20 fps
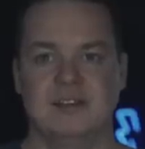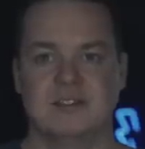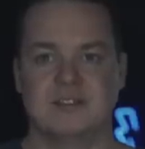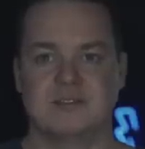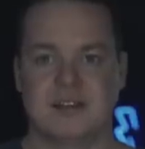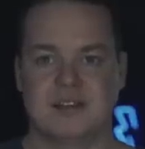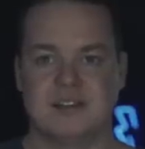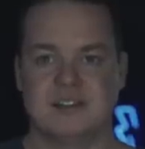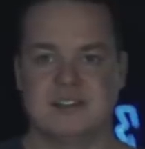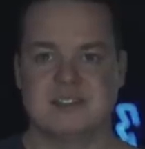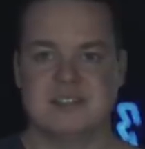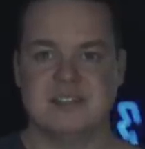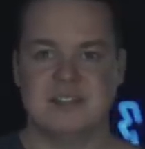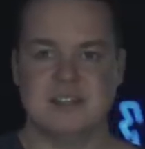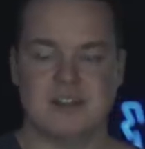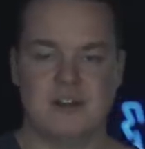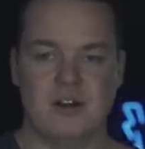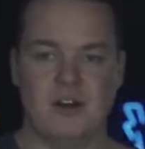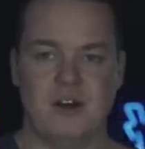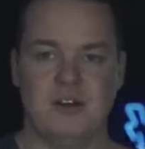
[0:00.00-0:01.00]
So I can steal
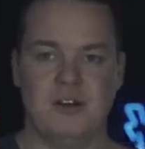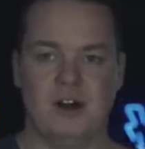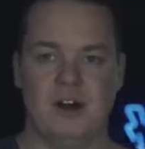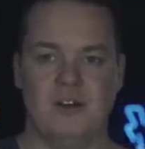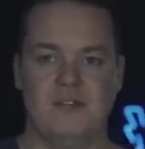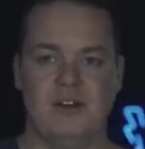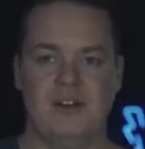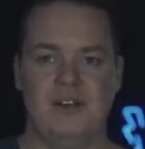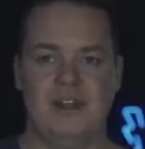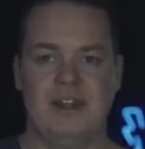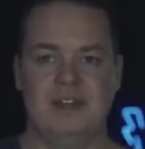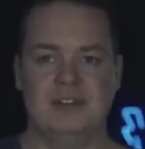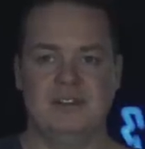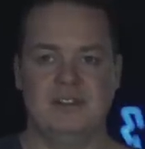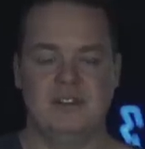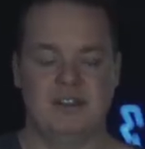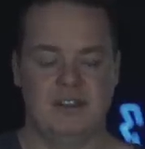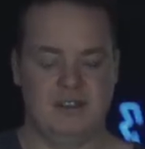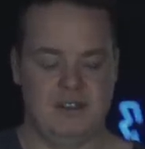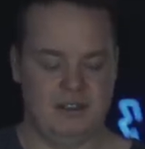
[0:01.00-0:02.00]
the coin off and
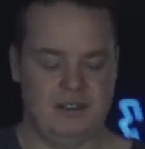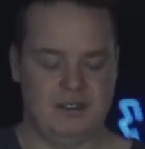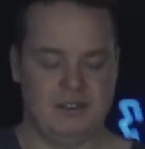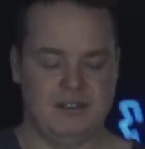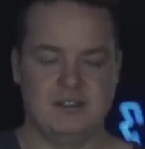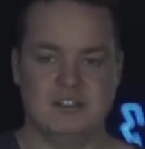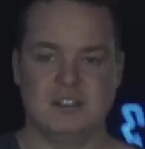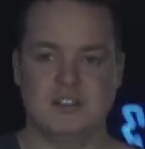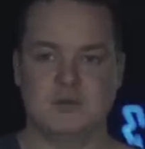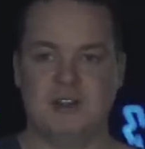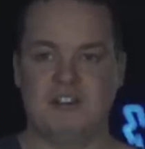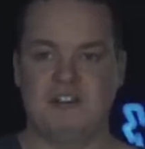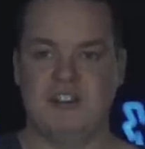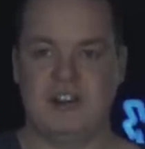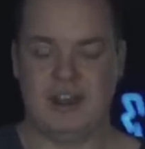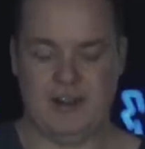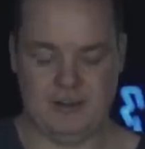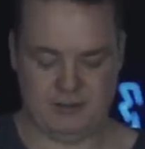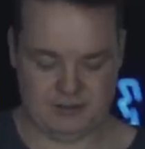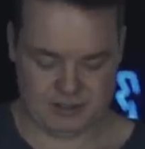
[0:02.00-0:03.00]
then switch it
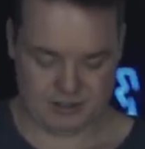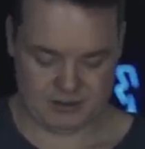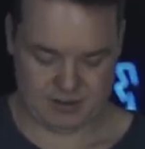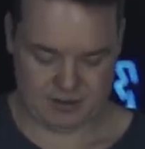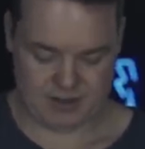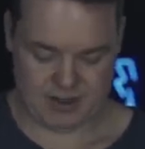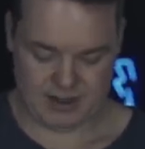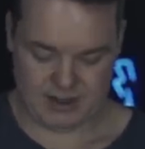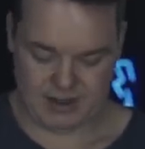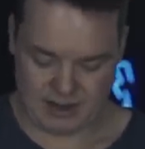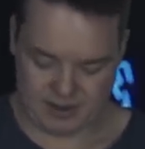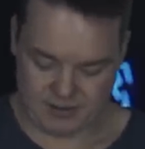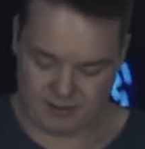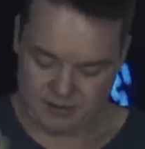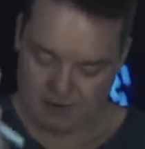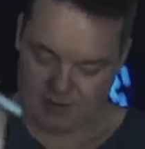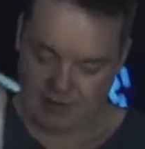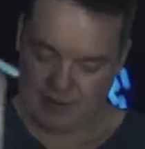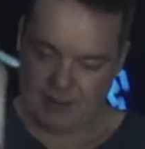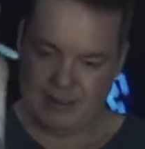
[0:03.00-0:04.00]
out, all right?
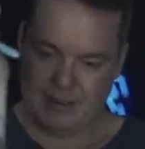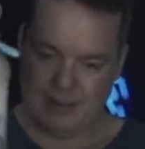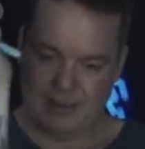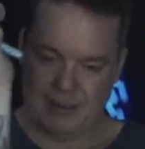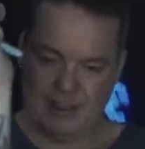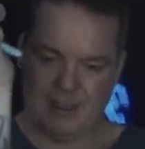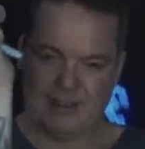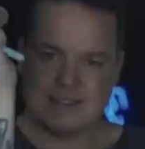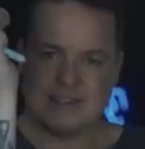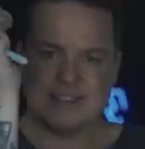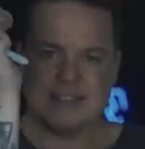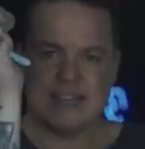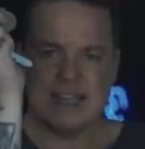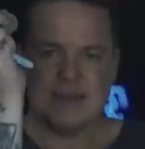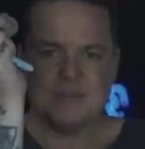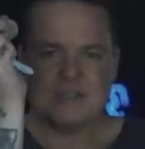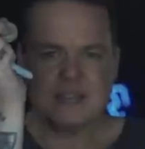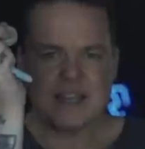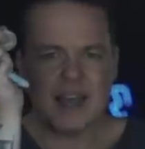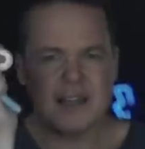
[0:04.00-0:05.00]
Now, it
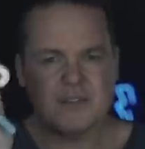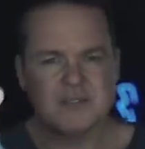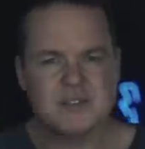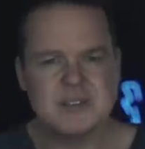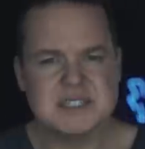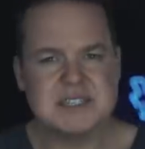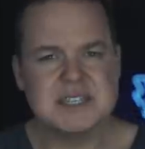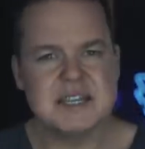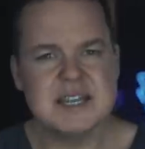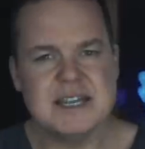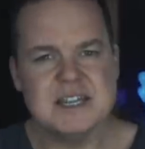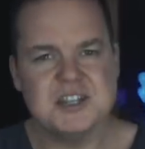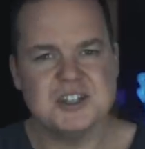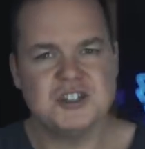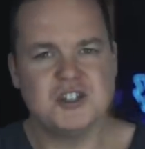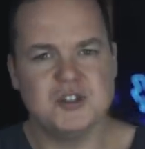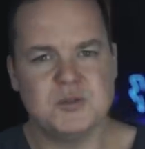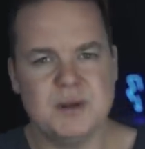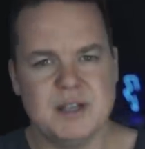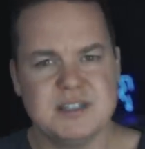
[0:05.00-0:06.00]
seems kind of silly to
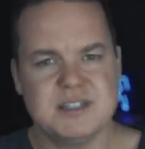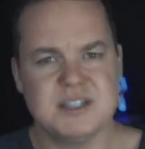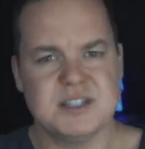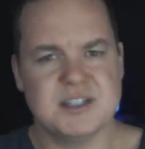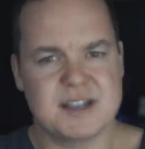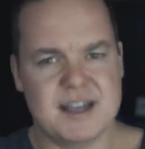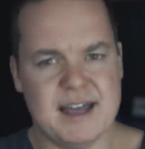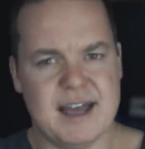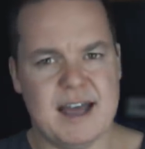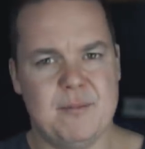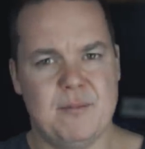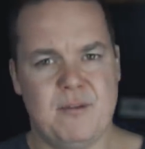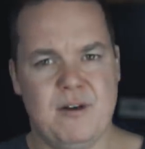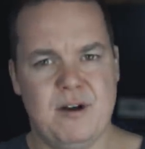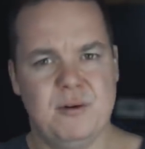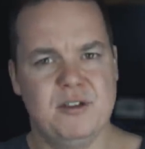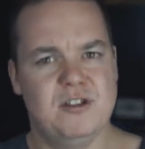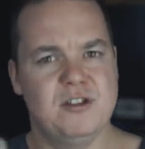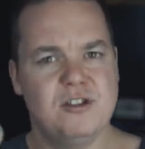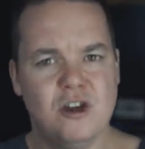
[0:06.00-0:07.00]
do it to the camera
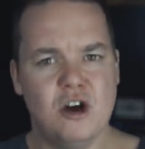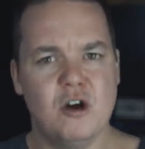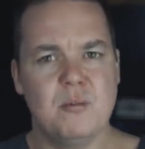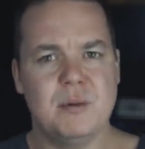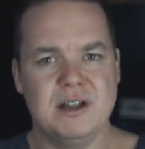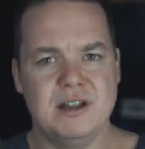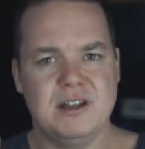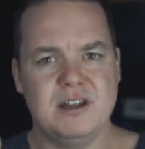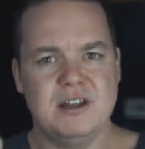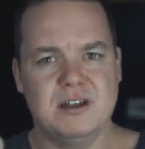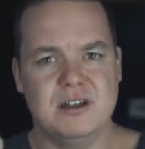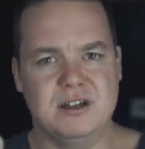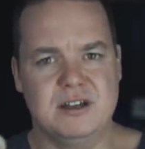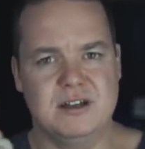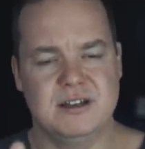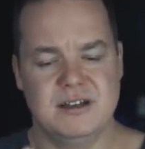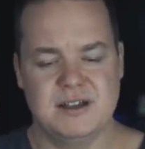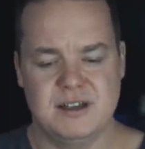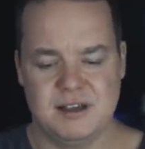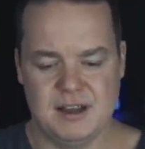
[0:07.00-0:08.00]
with nobody
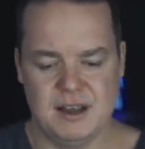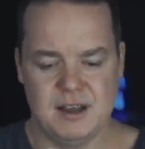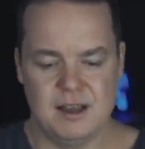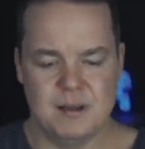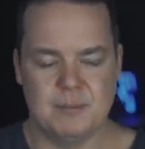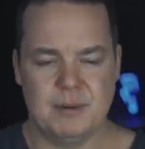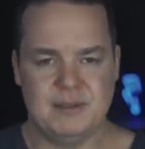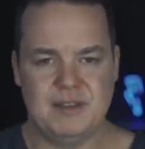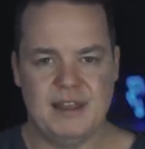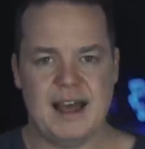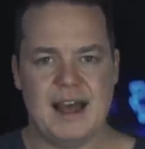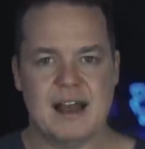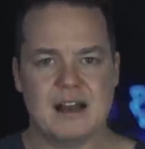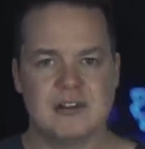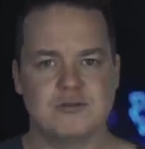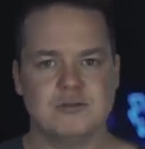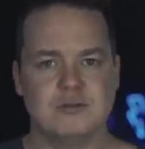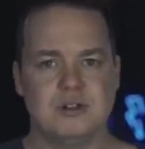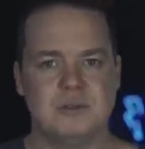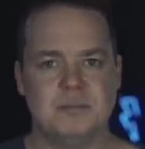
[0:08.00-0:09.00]
here, but the
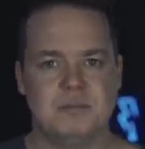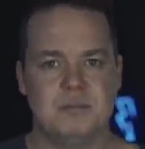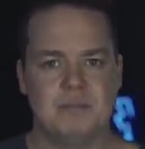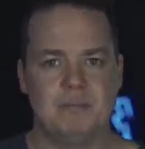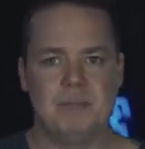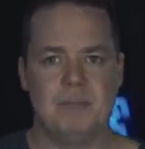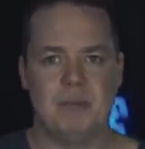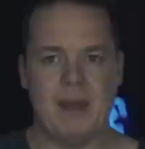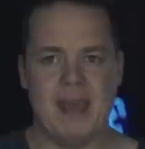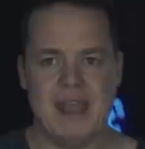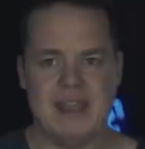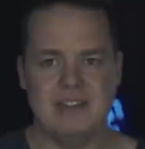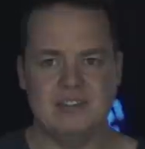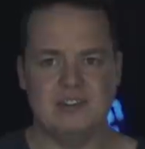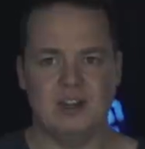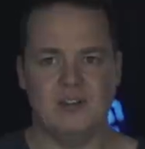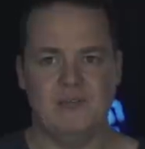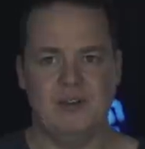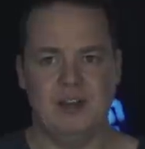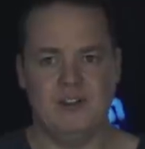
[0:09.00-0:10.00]
actual
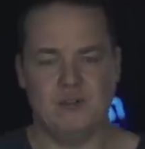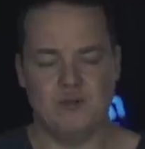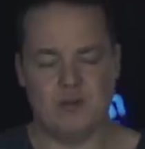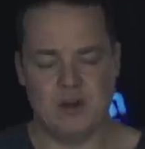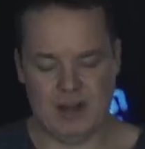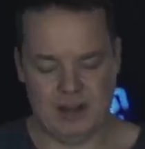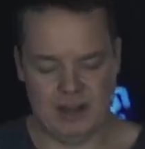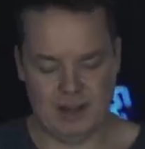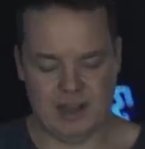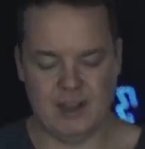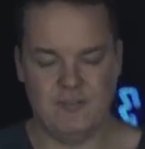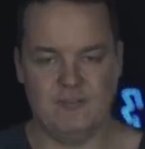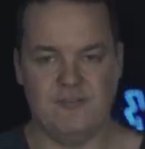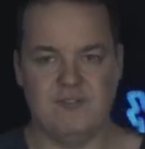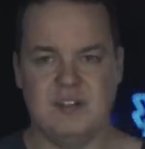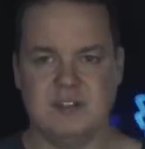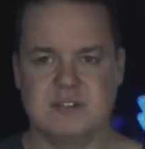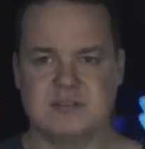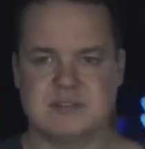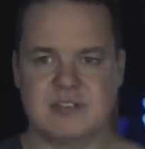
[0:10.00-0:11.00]
pacing of it in real life
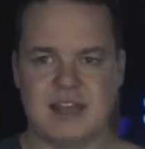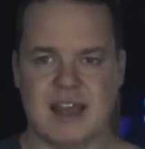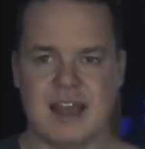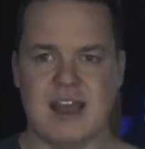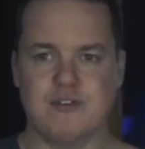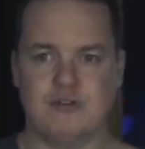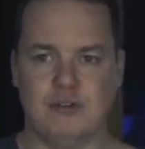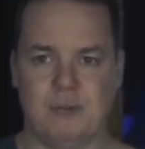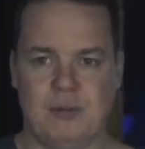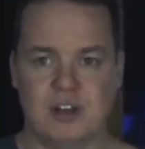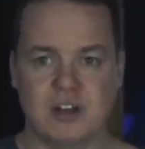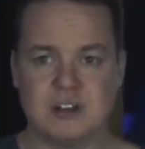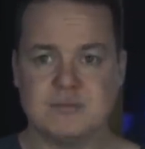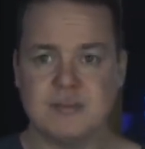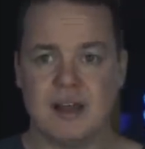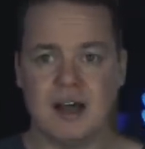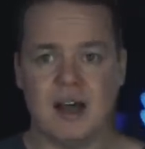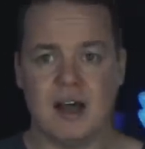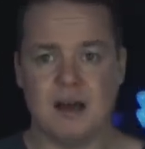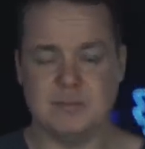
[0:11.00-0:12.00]
feels casual because
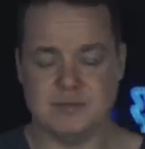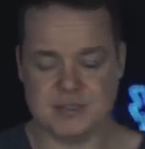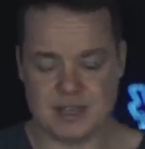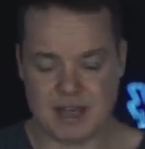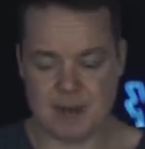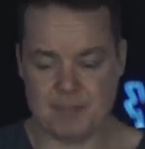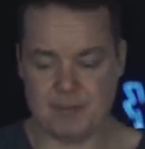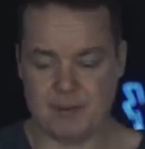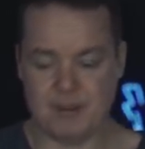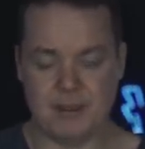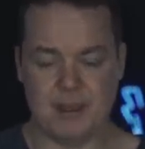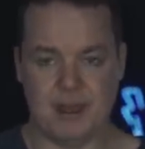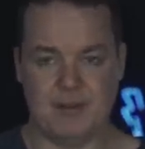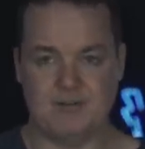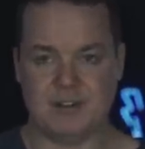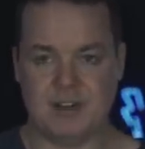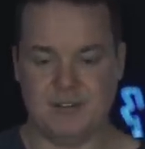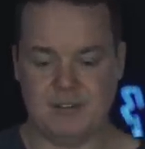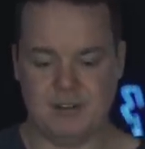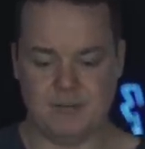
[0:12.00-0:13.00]
my arms are up here.
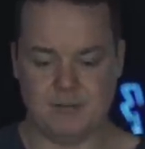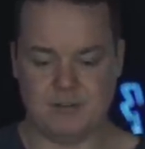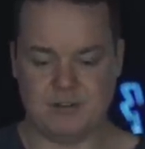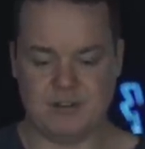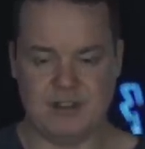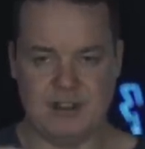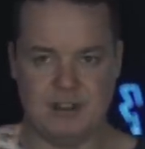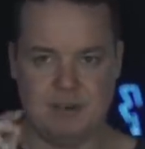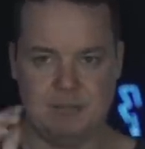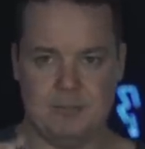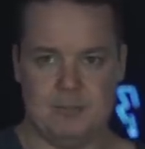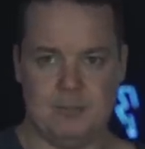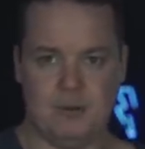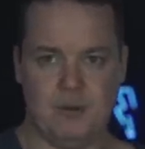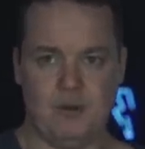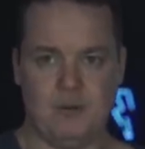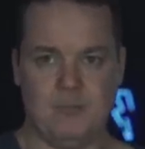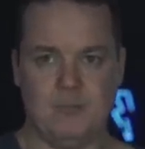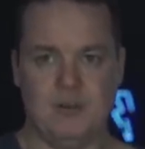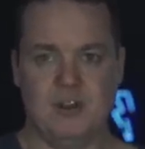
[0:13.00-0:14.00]
I've done the routine,
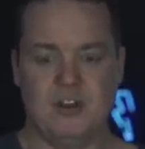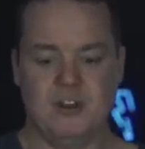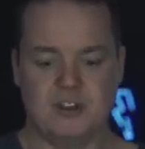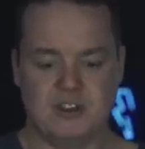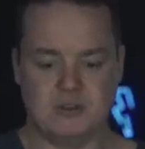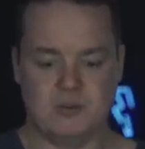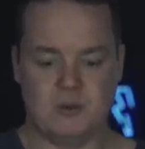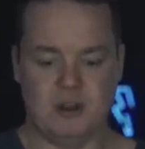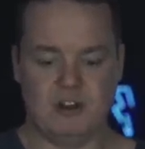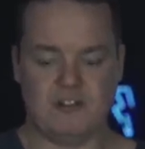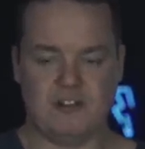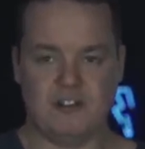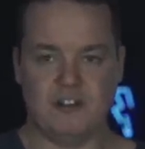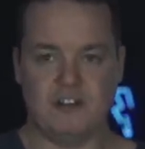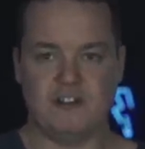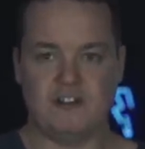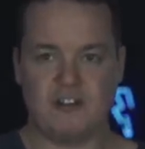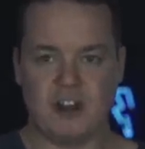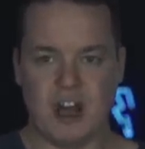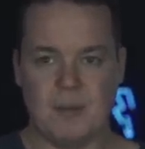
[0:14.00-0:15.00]
boom, switch,
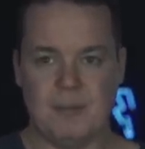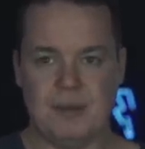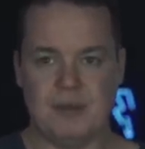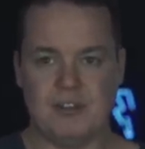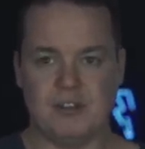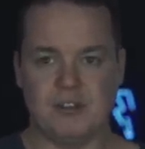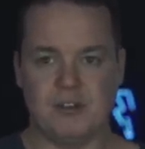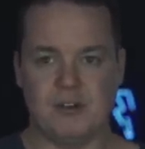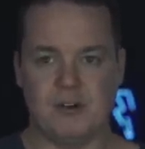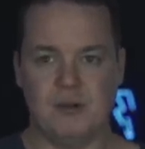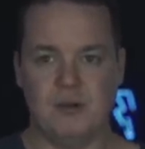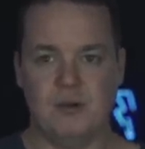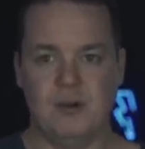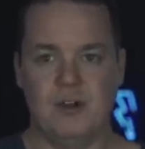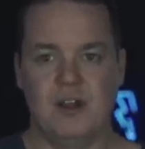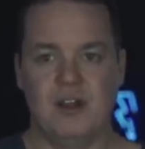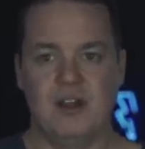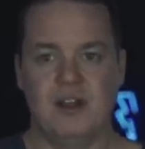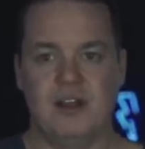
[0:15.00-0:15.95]
sharpie through.